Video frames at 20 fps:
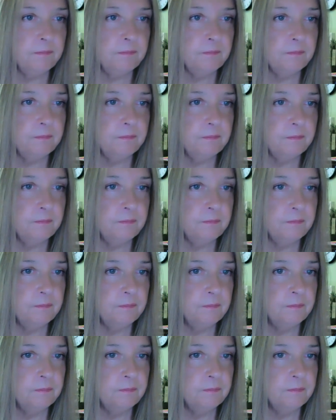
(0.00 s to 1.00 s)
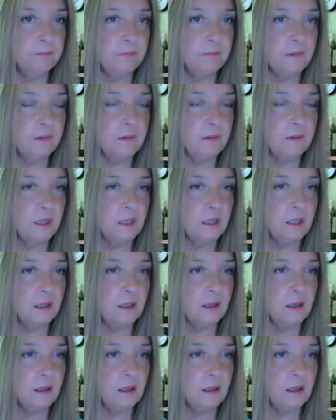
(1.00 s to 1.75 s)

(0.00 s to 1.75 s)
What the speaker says: Nobody speaks.